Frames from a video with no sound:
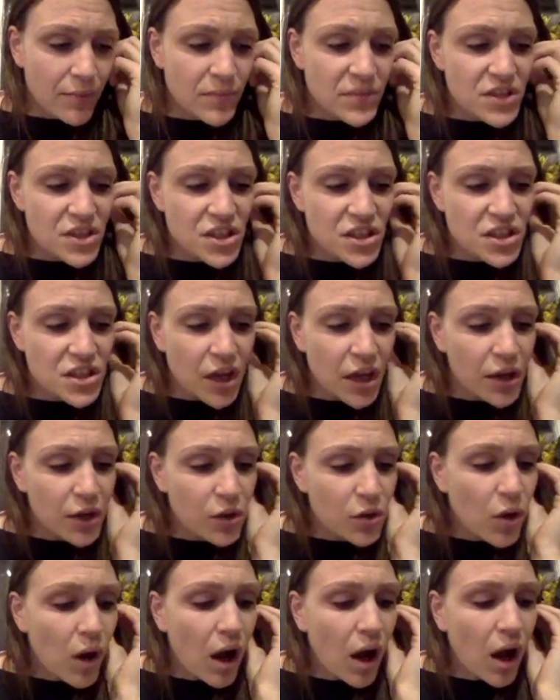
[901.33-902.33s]

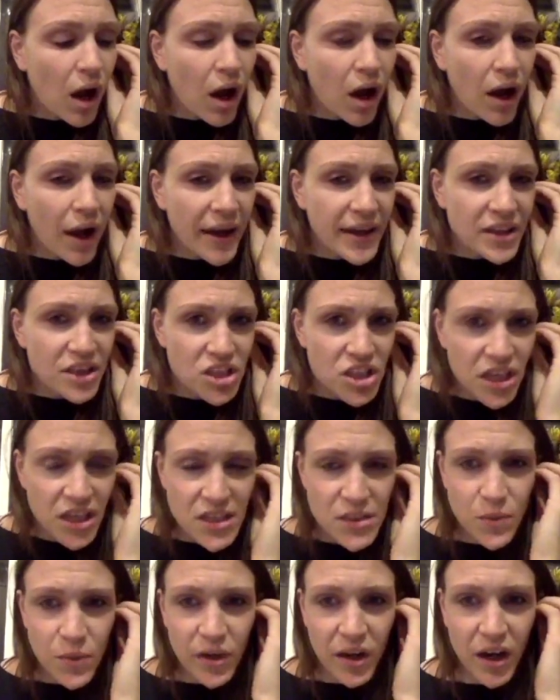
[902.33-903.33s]
So I
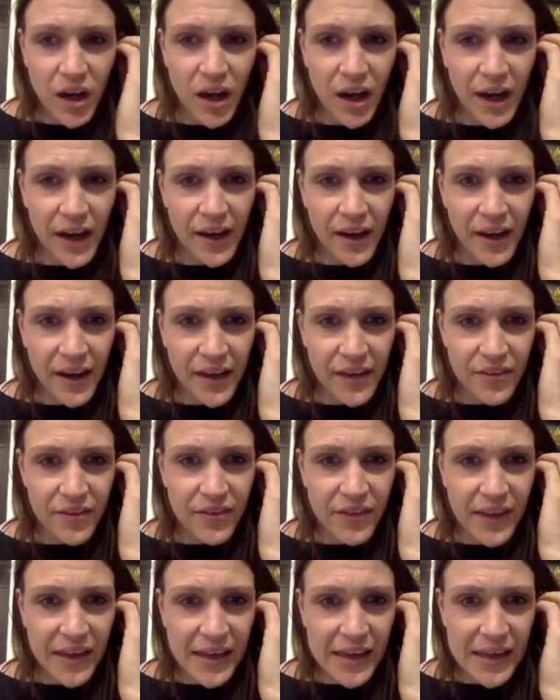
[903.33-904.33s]
just want to highlight
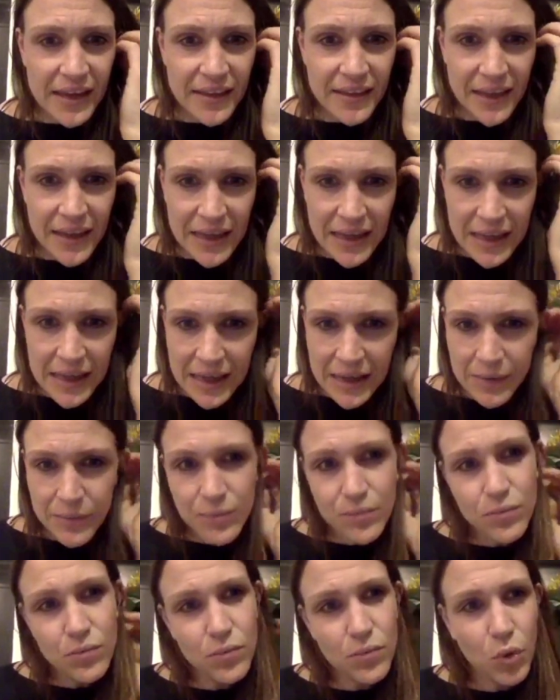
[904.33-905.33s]
the
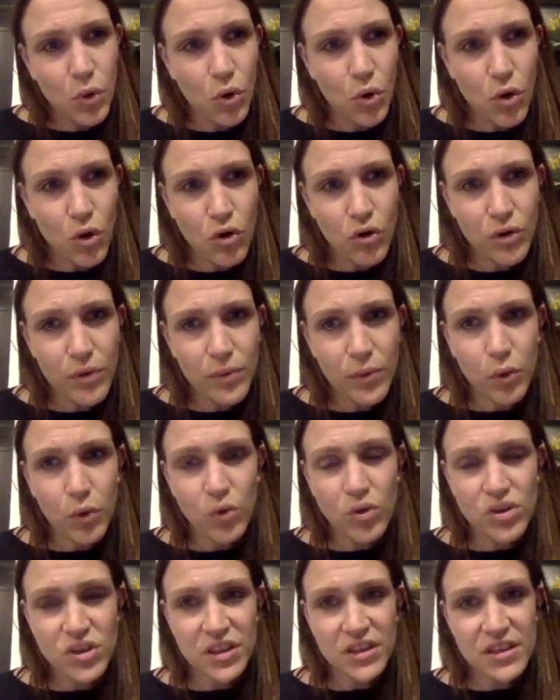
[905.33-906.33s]
more
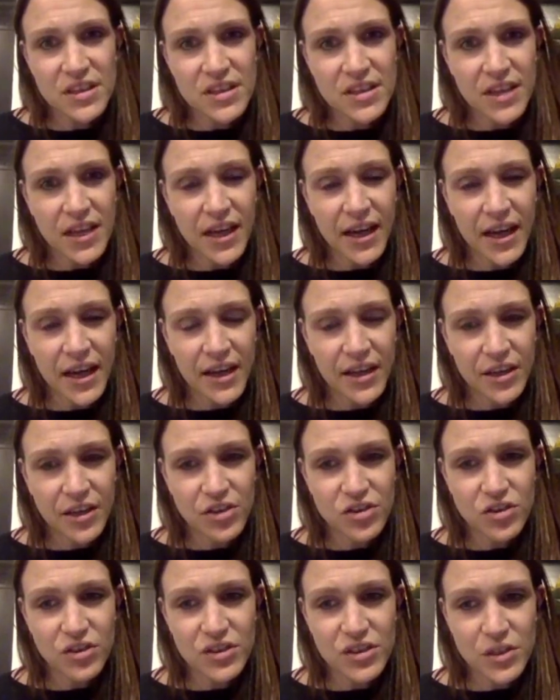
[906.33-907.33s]
important
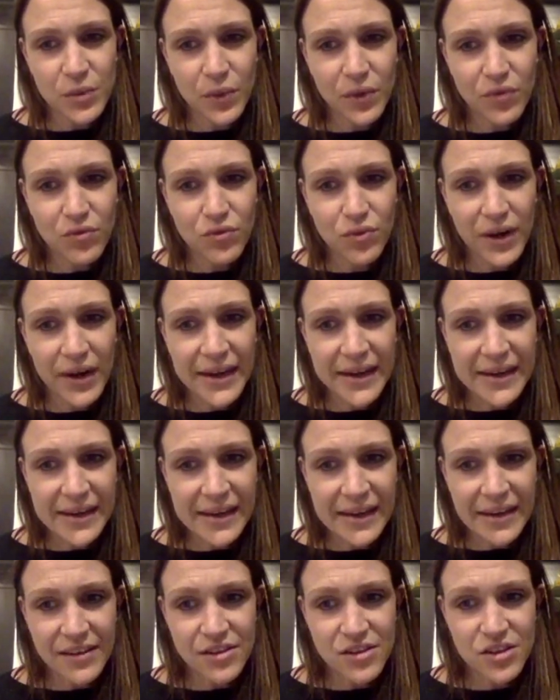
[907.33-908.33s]
nutrients that we really
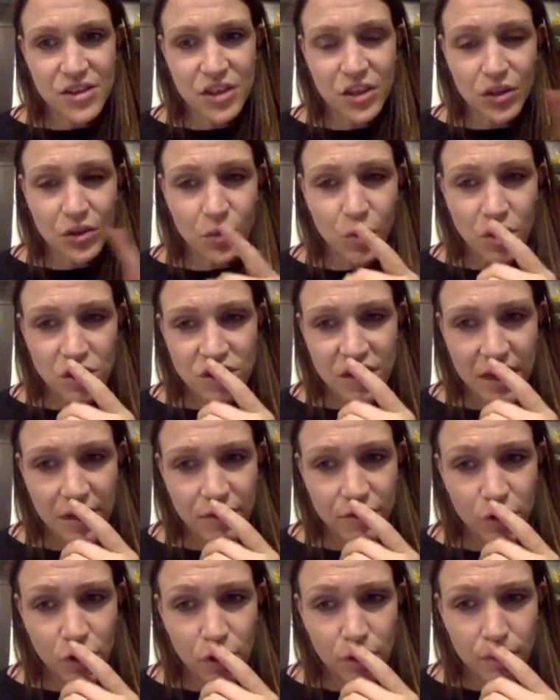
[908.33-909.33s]
need to watch out
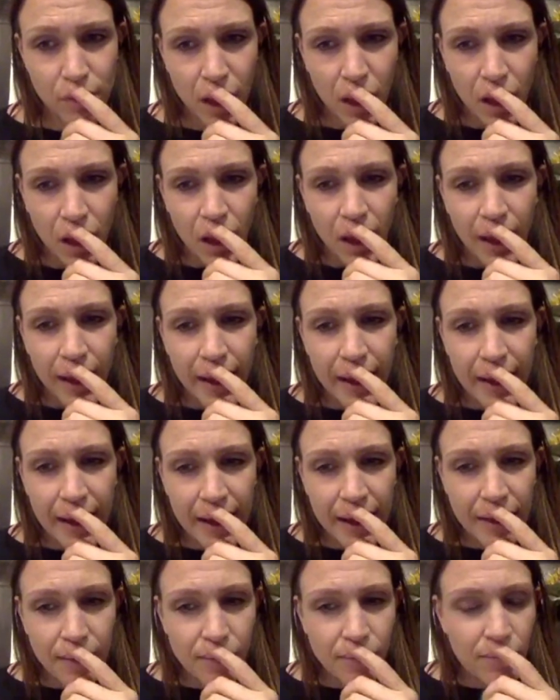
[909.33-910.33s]
for.
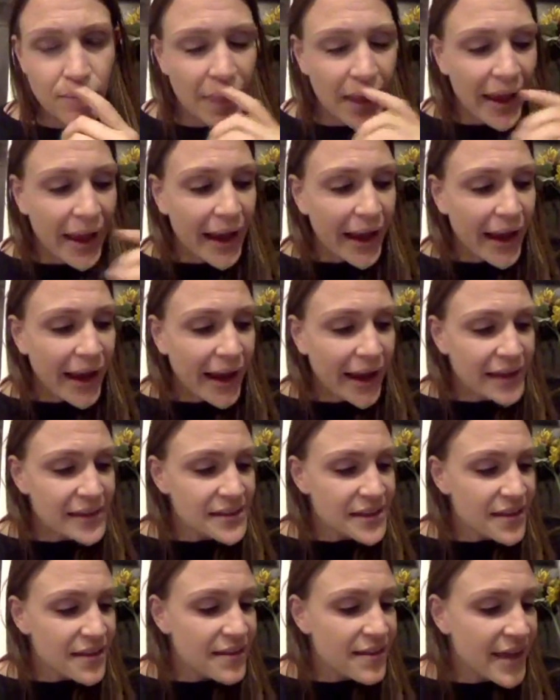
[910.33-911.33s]
And
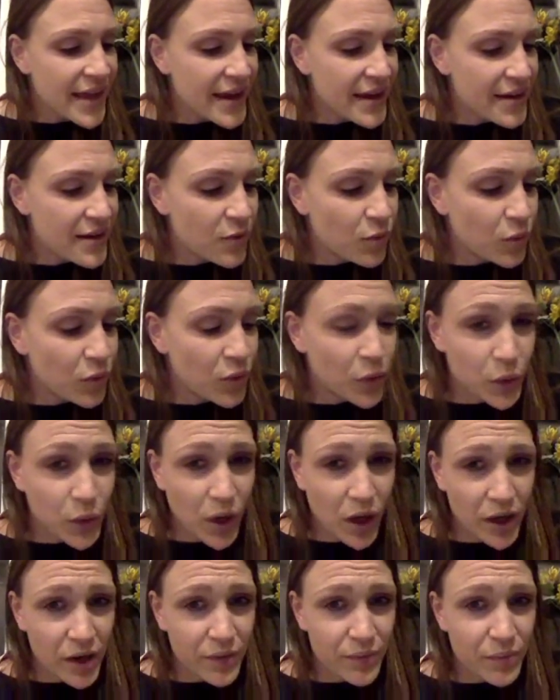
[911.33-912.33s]
then we'll
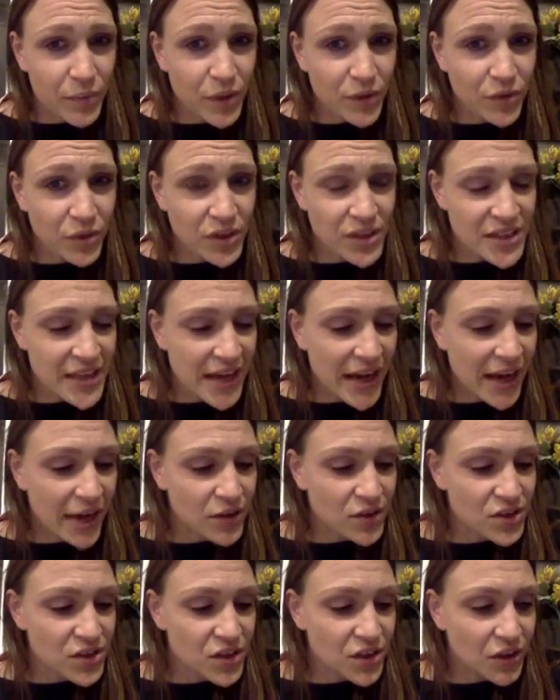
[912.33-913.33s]
kind of move on to
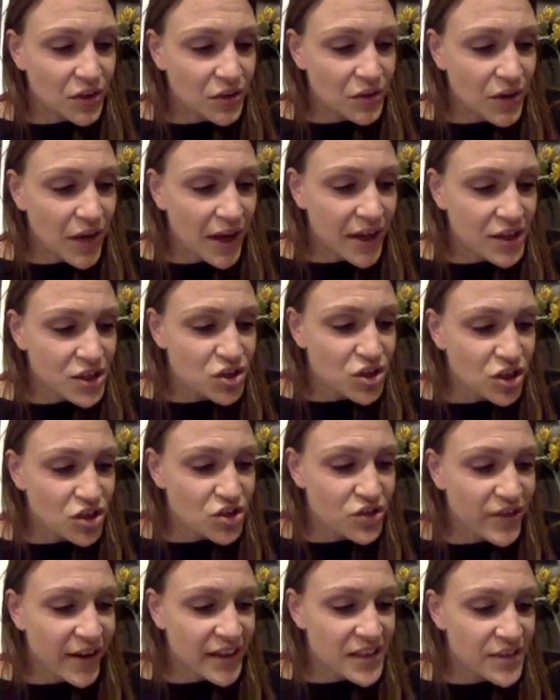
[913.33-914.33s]
how to
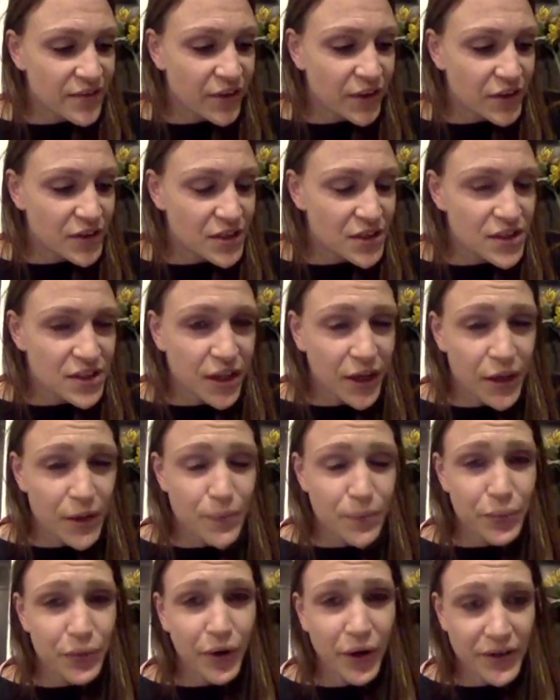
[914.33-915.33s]
structure your day's food. So
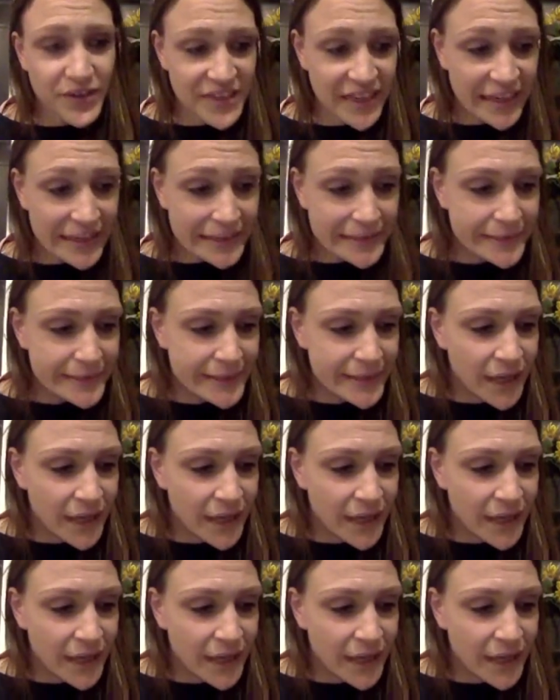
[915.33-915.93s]
protein.